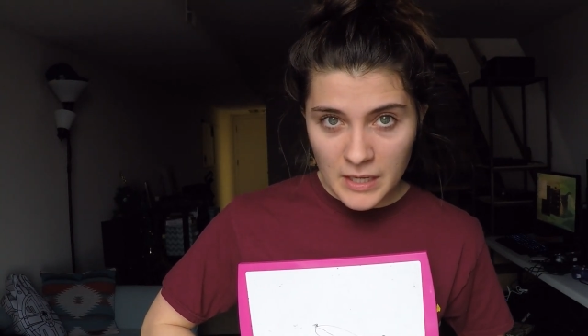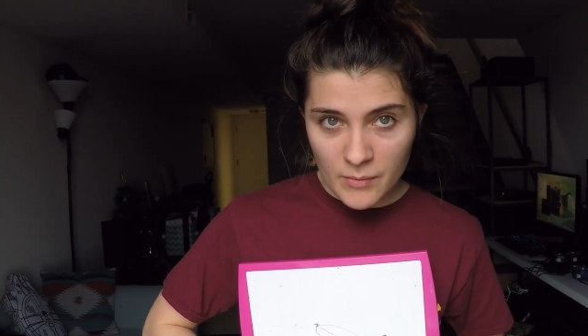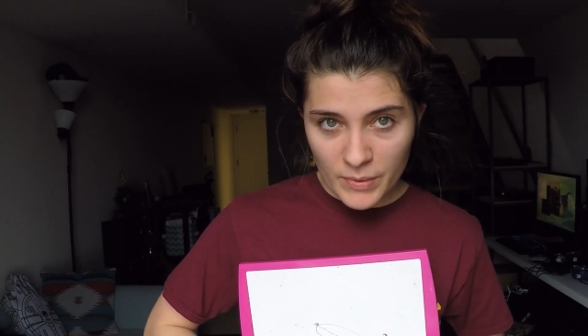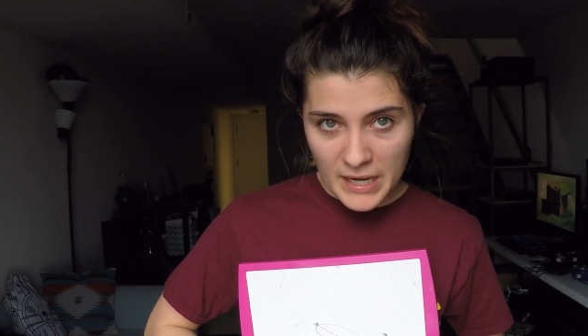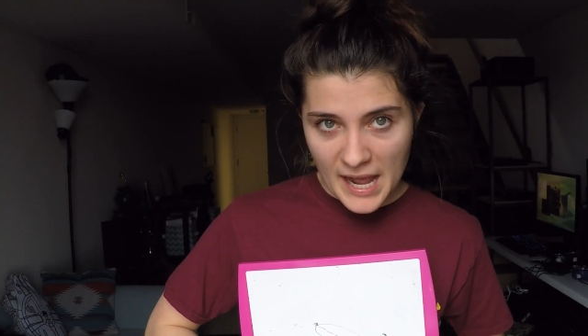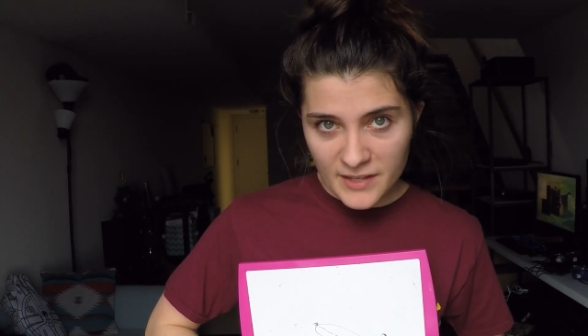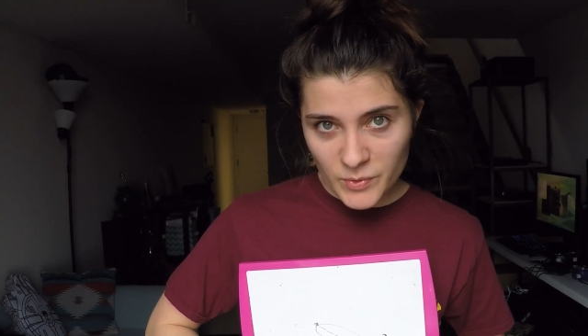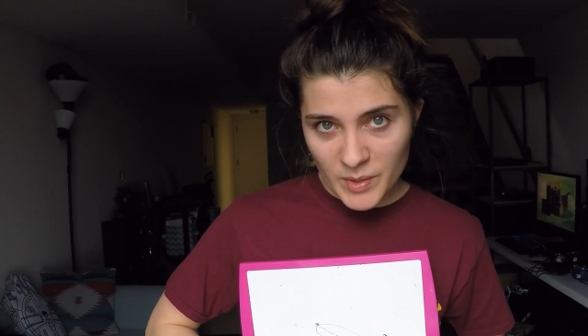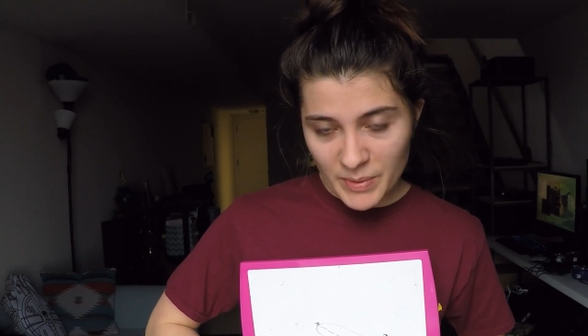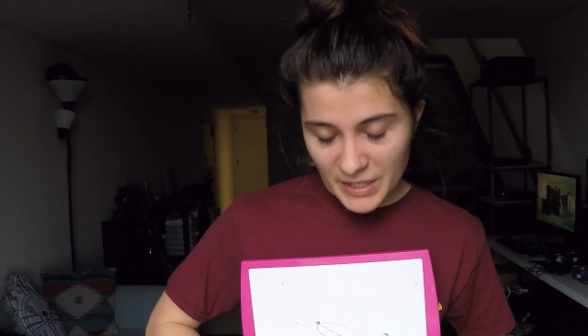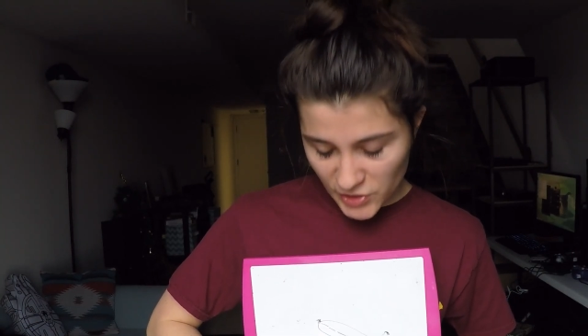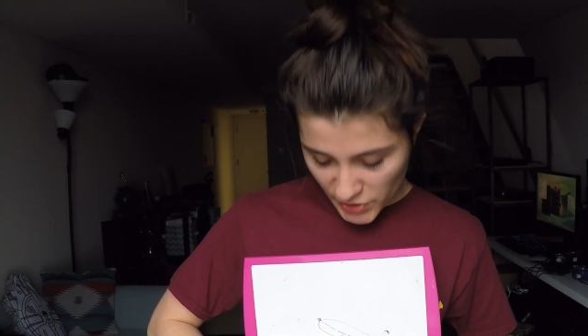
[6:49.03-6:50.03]
but as we
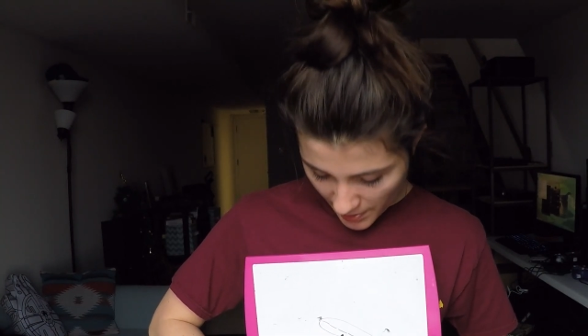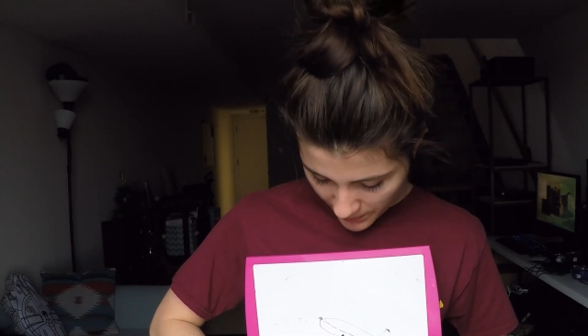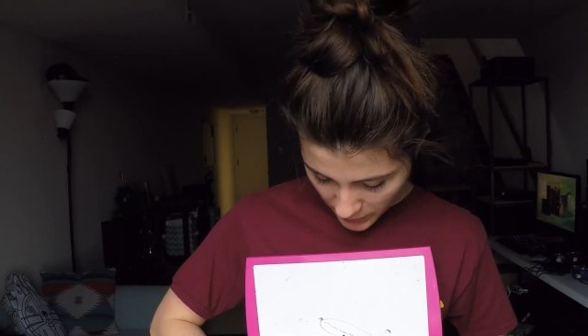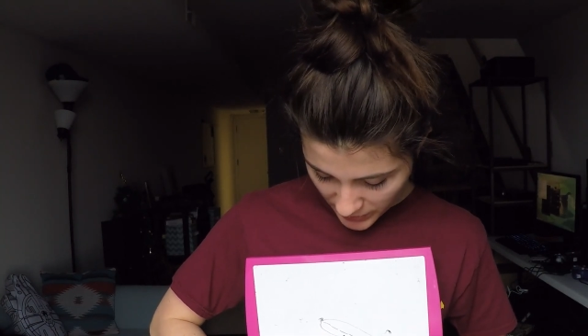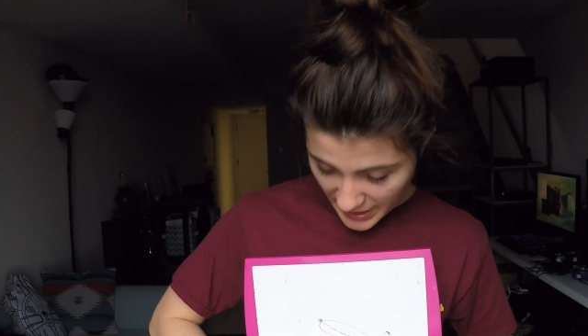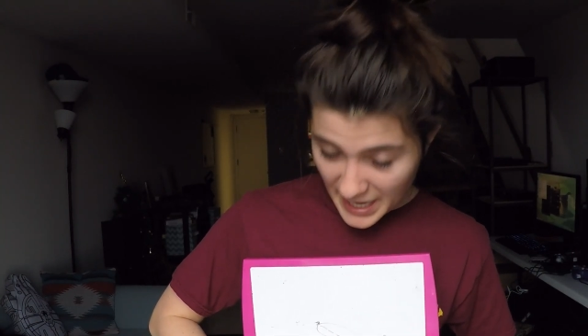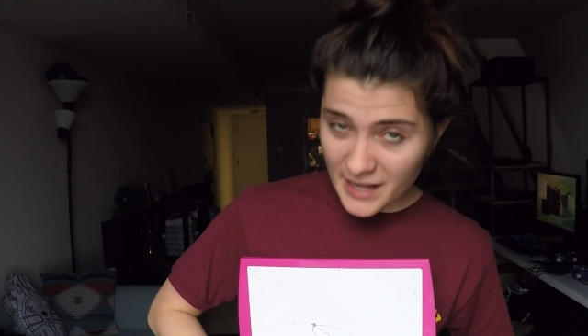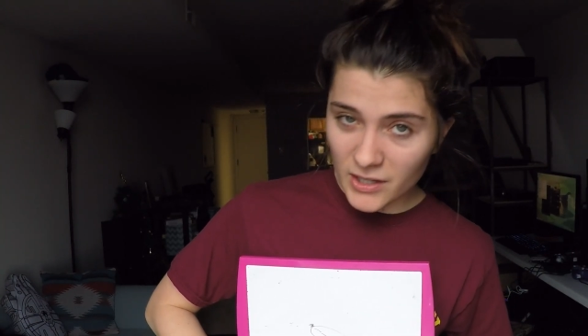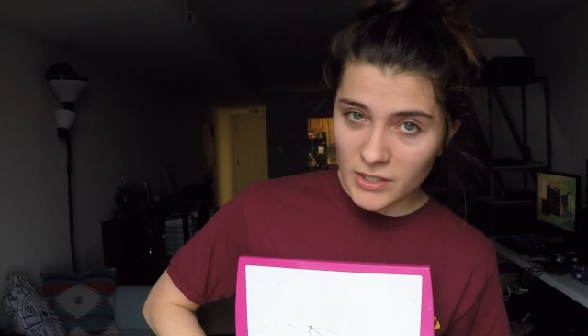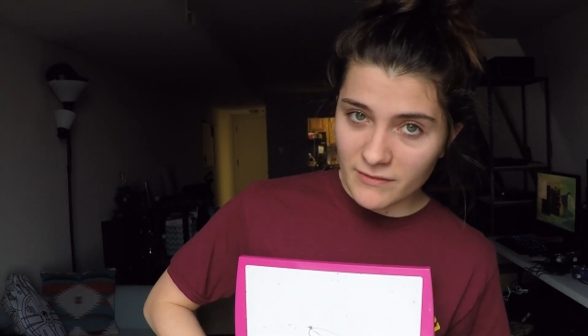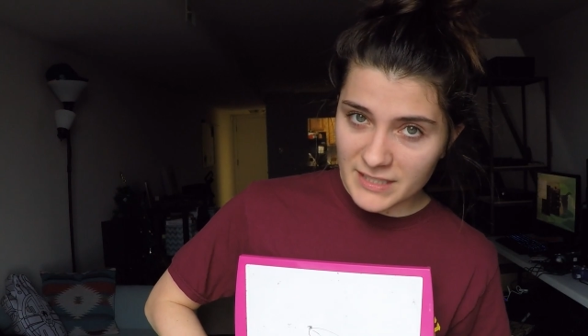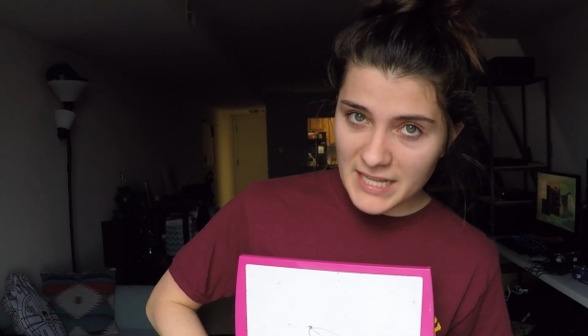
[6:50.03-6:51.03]
pitch up or the angle of